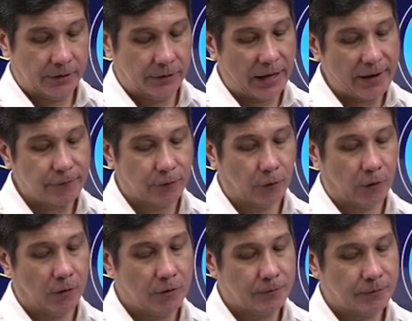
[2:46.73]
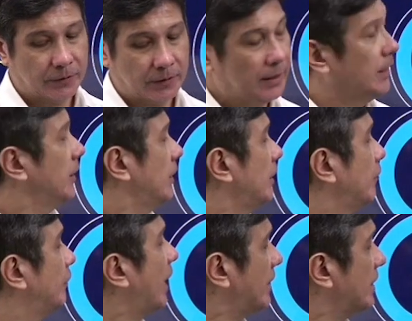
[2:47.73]
Therefore,
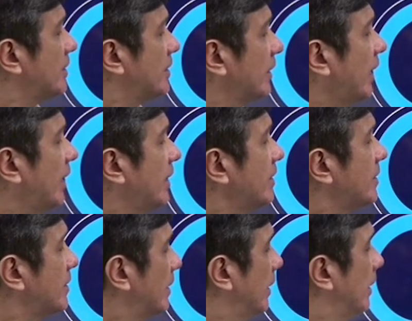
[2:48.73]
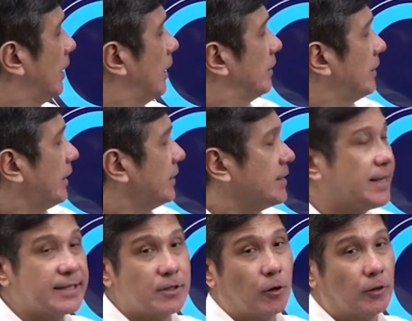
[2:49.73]
if that is the case,
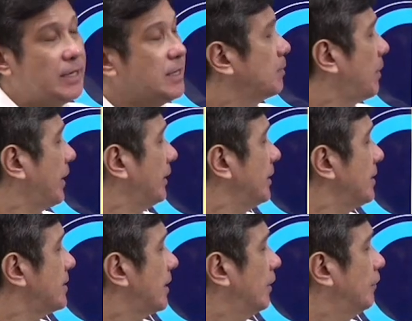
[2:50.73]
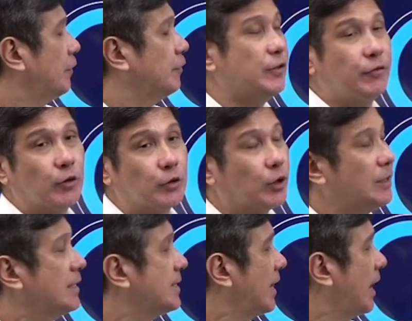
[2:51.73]
$96 minus her
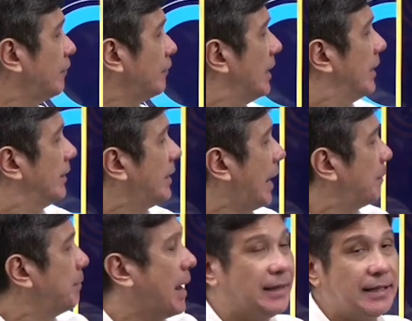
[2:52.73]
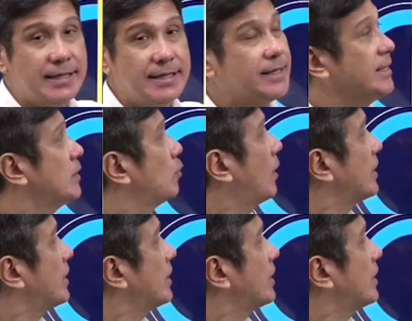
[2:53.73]
$54 left, that balance is